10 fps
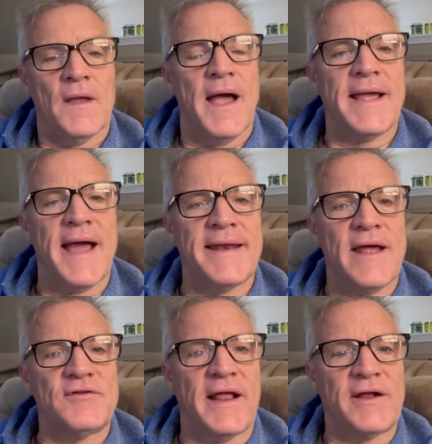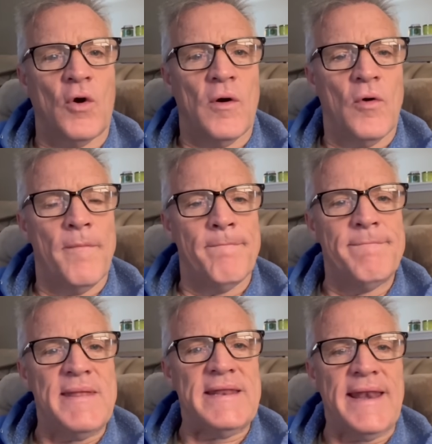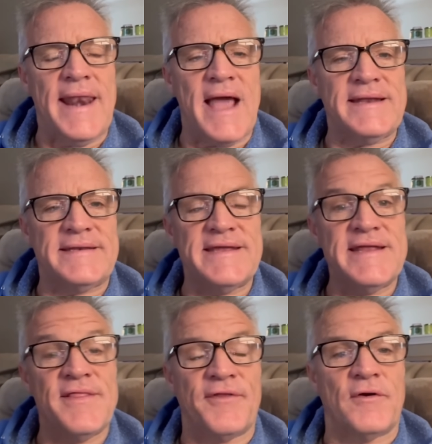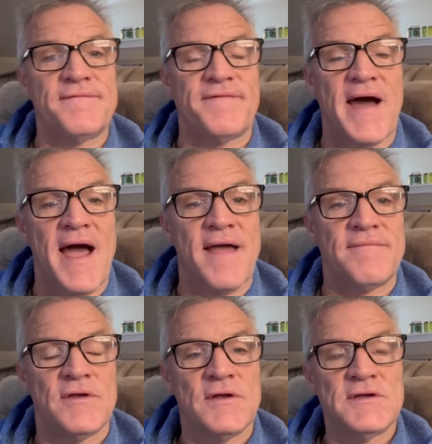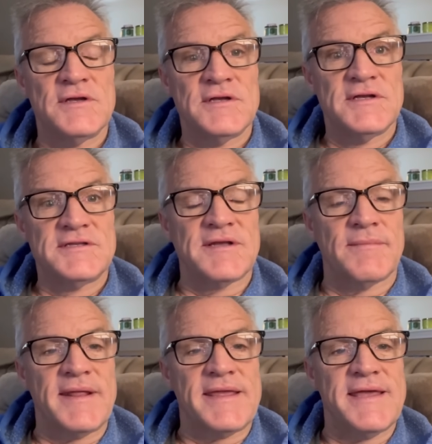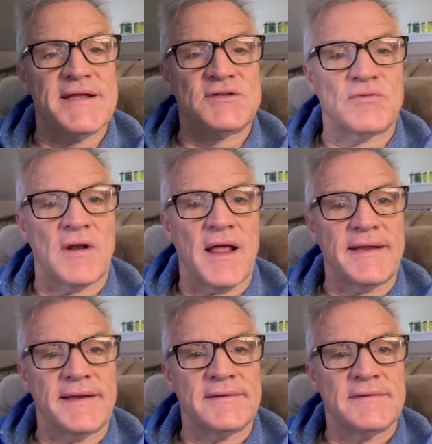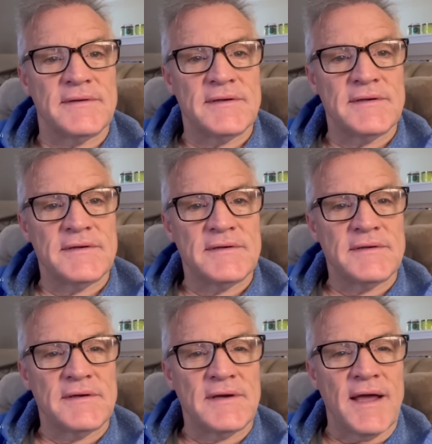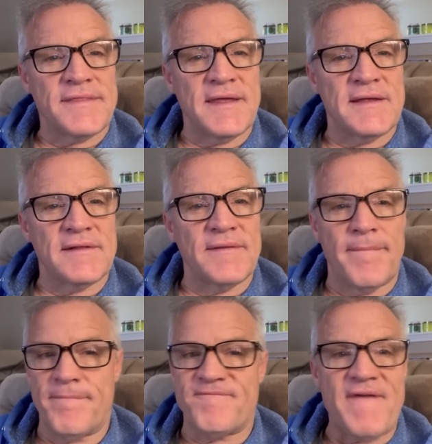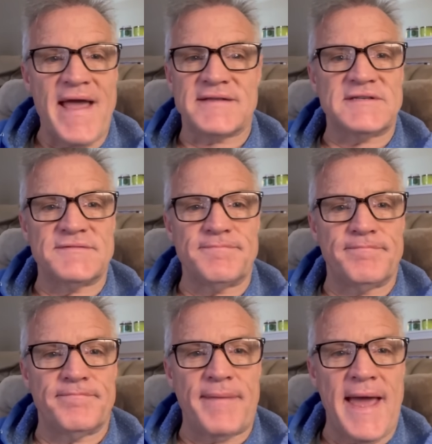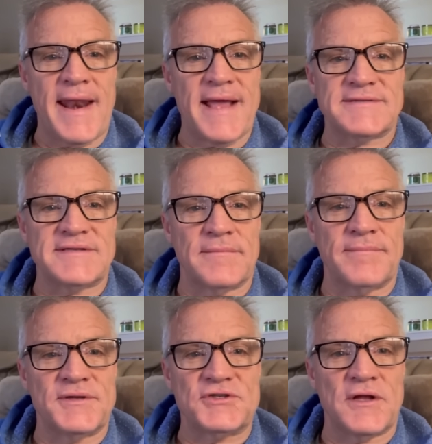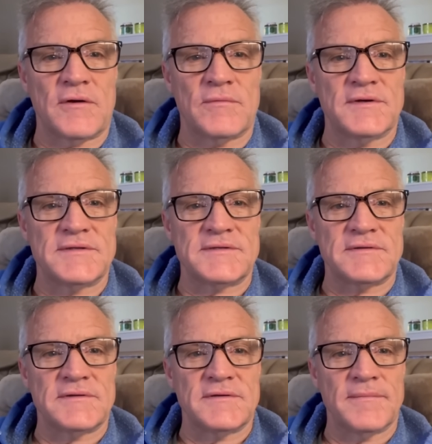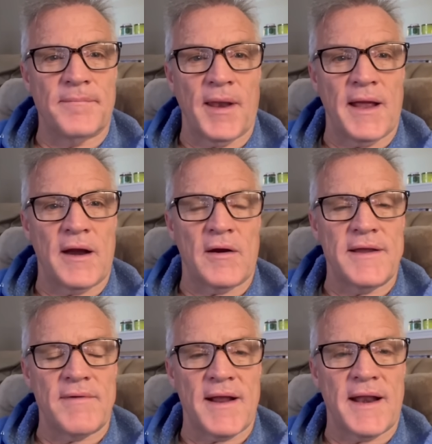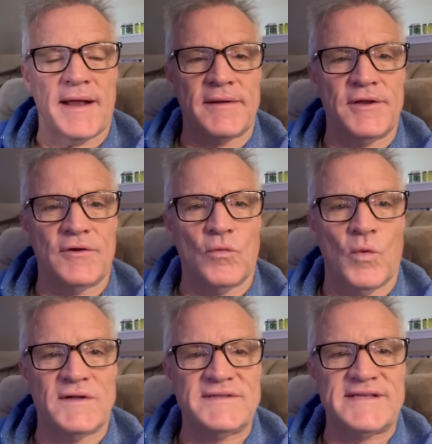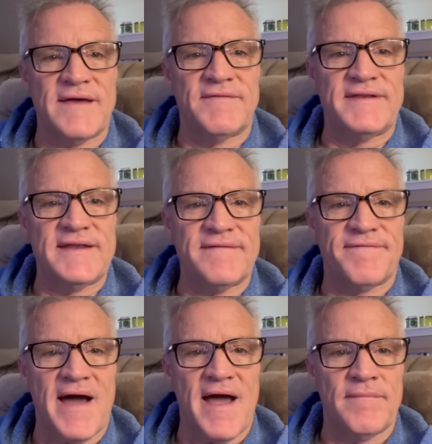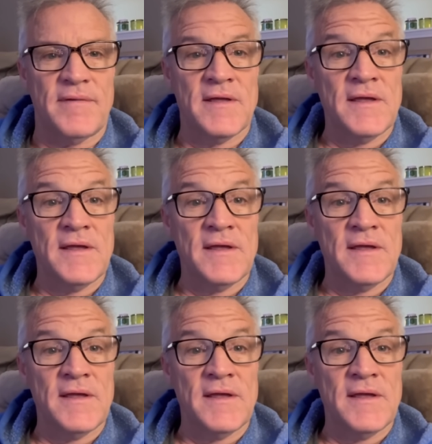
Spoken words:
I got down to like a minute 19:35. Some of the kids running like in, I think the fastest badass sumbitch there was Blair. He ran like, 1:17.5.